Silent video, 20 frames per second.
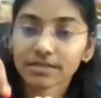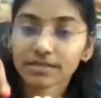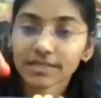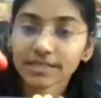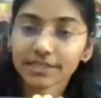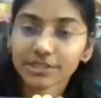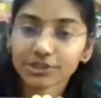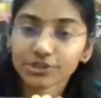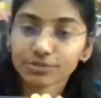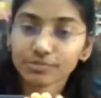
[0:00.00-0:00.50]

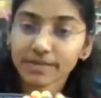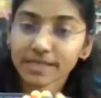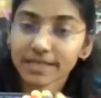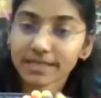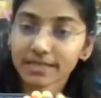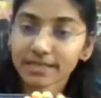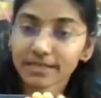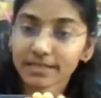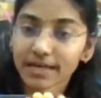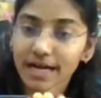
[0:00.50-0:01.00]
It should
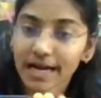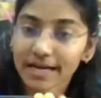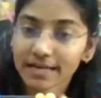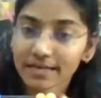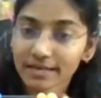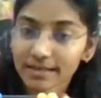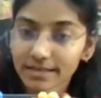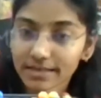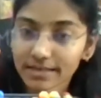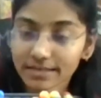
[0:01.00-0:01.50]
be
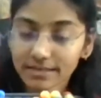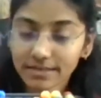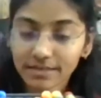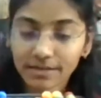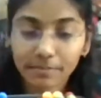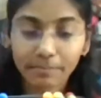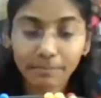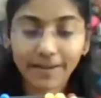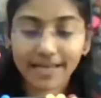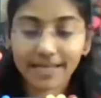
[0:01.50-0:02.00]

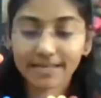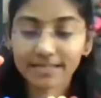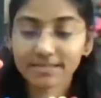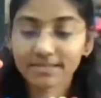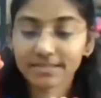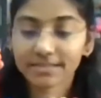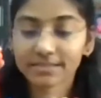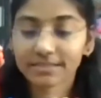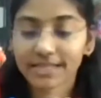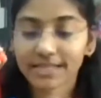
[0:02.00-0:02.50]
under
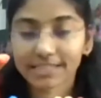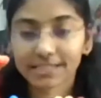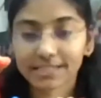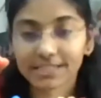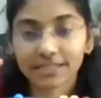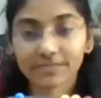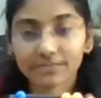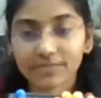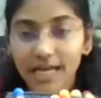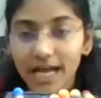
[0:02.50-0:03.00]
parents'
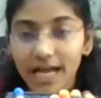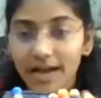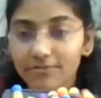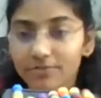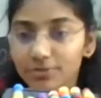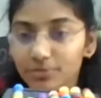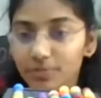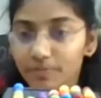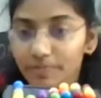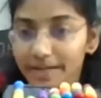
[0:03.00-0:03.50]
interaction. We
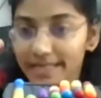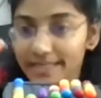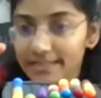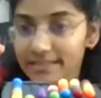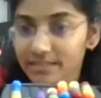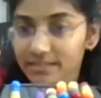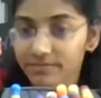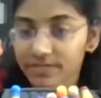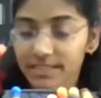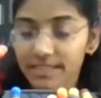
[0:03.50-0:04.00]
have to play
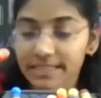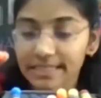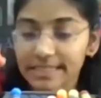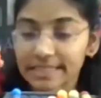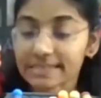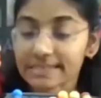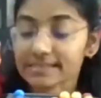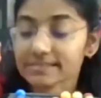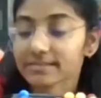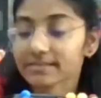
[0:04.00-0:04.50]
this with the
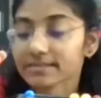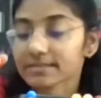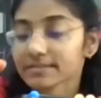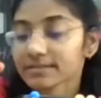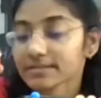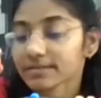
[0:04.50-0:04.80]
kids.